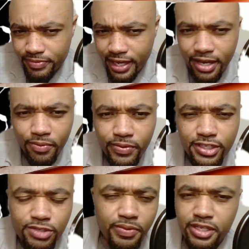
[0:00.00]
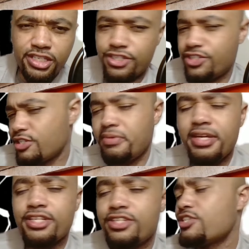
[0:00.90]
And we just, well, this is just me.
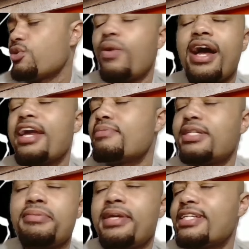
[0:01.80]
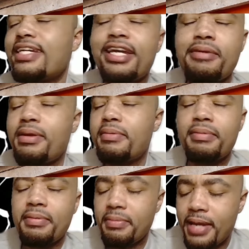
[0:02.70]
This is who I am. Take me as I am, blah, blah,
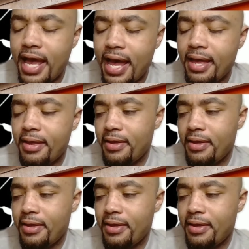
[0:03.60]
blah, blah, blah.